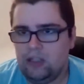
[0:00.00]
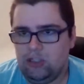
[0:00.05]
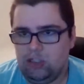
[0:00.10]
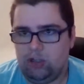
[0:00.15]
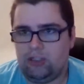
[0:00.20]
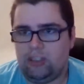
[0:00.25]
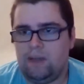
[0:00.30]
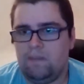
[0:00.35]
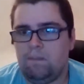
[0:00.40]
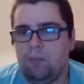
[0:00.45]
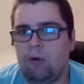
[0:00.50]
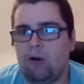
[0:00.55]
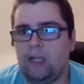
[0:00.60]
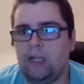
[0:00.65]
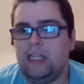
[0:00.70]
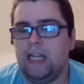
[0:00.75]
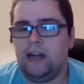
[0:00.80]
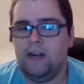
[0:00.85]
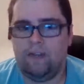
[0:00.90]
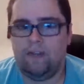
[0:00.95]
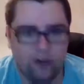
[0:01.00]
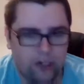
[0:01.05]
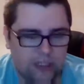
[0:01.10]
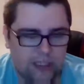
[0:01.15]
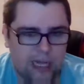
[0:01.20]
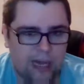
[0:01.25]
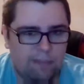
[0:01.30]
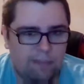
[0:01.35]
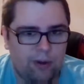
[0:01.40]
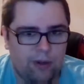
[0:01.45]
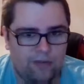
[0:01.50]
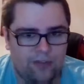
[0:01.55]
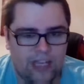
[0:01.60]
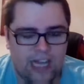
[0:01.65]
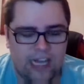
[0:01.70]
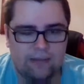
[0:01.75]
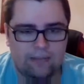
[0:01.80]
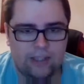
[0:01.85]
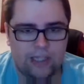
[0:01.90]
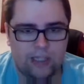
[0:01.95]
So it's important in the first couple of
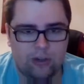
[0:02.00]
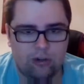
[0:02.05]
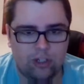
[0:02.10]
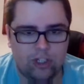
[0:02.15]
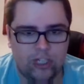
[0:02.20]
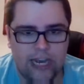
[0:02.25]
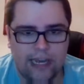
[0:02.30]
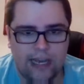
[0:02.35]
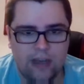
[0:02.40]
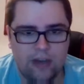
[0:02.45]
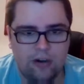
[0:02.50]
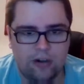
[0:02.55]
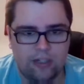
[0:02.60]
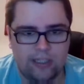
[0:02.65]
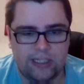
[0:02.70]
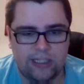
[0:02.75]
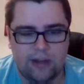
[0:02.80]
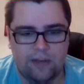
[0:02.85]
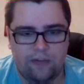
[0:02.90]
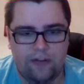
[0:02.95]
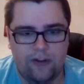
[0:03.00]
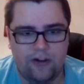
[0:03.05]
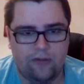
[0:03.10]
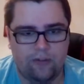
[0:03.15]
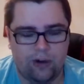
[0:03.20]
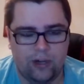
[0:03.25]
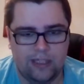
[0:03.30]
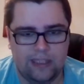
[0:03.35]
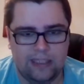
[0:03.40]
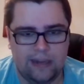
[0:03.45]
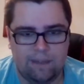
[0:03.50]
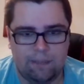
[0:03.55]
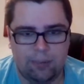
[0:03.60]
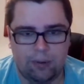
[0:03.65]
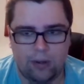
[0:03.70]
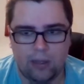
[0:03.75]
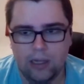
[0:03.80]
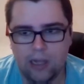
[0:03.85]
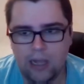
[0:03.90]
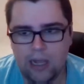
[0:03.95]
times that you're checking yourself. And for
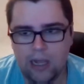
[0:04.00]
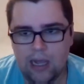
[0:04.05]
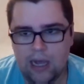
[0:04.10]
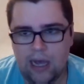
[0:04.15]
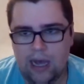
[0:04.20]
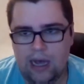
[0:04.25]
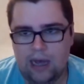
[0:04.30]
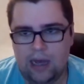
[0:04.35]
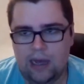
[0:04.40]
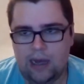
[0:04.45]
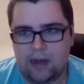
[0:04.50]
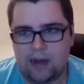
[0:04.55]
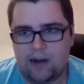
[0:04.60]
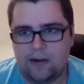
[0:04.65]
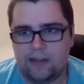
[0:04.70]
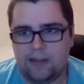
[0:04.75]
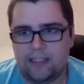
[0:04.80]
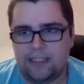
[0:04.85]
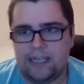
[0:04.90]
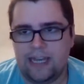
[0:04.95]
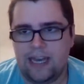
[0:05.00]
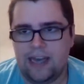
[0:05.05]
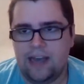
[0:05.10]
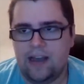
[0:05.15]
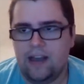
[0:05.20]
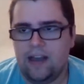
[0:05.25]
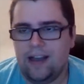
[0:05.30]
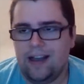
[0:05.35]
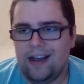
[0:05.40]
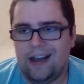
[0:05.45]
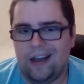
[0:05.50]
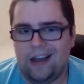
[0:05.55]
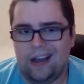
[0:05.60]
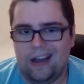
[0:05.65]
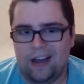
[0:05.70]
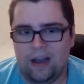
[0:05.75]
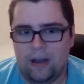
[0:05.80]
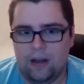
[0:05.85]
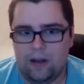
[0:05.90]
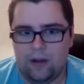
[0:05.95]
example, uh, how do you say,
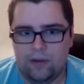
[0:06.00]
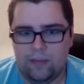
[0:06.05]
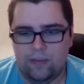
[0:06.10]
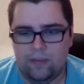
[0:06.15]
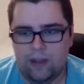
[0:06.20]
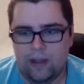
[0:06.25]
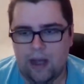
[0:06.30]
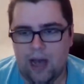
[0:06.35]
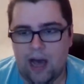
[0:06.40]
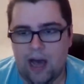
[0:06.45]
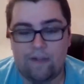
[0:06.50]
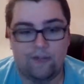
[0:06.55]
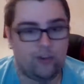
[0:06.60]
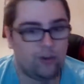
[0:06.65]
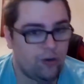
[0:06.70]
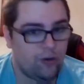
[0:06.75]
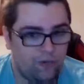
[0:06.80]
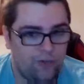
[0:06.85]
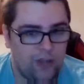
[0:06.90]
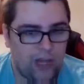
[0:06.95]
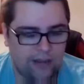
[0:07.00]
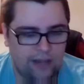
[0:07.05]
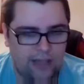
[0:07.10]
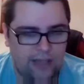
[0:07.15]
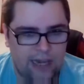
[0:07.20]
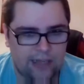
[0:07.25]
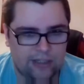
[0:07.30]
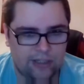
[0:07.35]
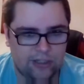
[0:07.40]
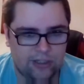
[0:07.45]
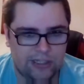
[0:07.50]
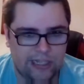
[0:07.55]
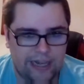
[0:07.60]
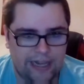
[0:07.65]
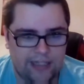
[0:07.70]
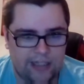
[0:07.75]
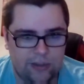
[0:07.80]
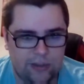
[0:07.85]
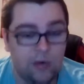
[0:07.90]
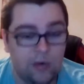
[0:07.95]
uh, after you've done the
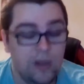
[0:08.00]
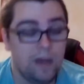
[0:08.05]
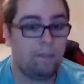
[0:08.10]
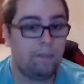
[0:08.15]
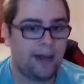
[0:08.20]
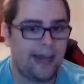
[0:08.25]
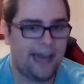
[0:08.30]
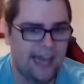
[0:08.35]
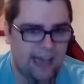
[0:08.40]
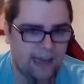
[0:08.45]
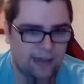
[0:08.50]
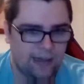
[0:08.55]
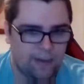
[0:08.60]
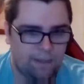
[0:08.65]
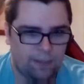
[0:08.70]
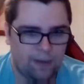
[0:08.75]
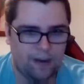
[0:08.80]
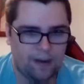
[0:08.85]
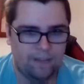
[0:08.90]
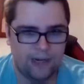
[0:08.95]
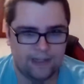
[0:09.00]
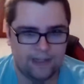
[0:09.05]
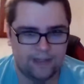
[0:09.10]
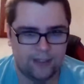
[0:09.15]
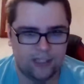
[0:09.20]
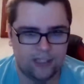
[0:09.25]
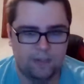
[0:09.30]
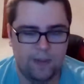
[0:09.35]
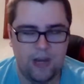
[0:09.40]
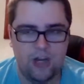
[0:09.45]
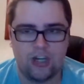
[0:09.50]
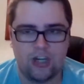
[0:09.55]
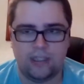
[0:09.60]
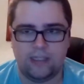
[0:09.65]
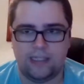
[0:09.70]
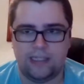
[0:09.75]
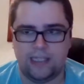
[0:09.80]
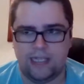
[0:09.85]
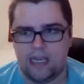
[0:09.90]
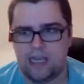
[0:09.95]
exercise, replaying the prime minister's speech
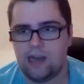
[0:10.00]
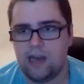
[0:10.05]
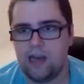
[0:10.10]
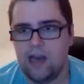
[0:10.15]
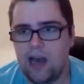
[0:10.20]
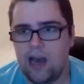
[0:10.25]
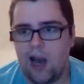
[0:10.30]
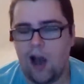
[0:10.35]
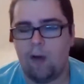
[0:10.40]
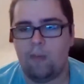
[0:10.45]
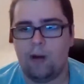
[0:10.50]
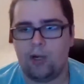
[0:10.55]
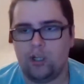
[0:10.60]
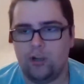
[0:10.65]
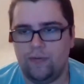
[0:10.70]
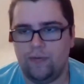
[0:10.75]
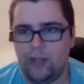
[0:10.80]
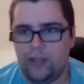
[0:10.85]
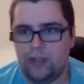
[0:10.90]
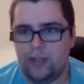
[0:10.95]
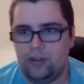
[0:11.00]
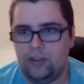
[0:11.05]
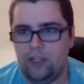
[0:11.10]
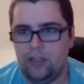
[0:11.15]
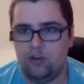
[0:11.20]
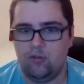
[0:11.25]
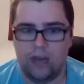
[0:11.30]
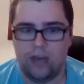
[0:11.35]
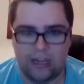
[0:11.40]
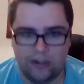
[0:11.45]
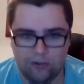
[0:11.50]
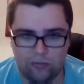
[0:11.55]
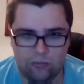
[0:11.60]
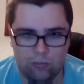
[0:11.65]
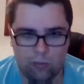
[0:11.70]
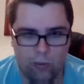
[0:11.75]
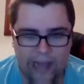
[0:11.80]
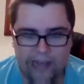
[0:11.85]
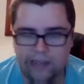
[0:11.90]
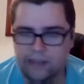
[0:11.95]
and seeing how much of it did you get
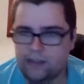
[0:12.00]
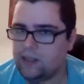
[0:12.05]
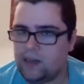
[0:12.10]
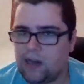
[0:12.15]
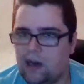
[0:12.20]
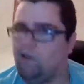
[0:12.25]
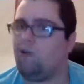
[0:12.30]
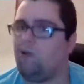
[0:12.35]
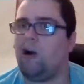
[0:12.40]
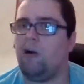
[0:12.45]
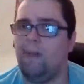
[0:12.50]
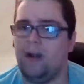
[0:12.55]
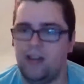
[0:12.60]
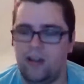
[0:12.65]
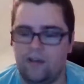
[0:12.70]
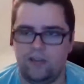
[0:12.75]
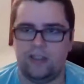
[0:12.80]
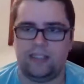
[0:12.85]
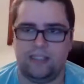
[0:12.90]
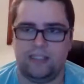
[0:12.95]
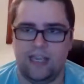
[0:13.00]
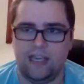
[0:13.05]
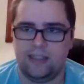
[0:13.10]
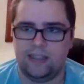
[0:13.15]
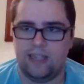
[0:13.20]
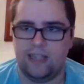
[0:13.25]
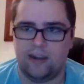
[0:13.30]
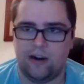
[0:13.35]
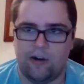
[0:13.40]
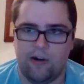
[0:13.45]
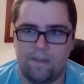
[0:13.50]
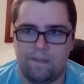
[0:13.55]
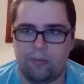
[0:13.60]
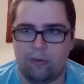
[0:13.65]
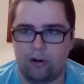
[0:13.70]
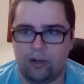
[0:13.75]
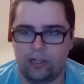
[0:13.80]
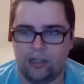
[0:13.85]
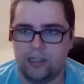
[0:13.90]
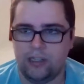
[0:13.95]
right, how, how many of these things that are
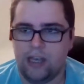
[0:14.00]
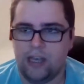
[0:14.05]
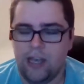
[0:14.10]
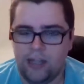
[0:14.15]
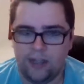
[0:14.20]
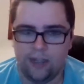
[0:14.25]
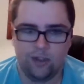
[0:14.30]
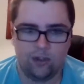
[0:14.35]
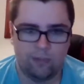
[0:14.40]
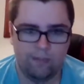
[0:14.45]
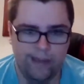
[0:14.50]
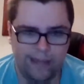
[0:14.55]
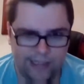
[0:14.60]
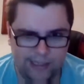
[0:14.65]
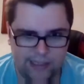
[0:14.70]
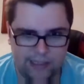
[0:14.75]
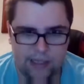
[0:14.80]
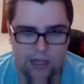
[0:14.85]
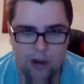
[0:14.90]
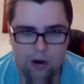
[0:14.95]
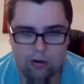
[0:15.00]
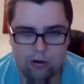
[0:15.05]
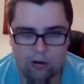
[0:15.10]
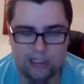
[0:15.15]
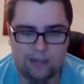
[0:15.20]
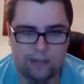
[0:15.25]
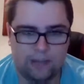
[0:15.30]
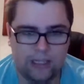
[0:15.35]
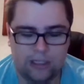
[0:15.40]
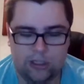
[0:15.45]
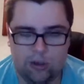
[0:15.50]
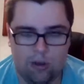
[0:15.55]
important did you miss, or something.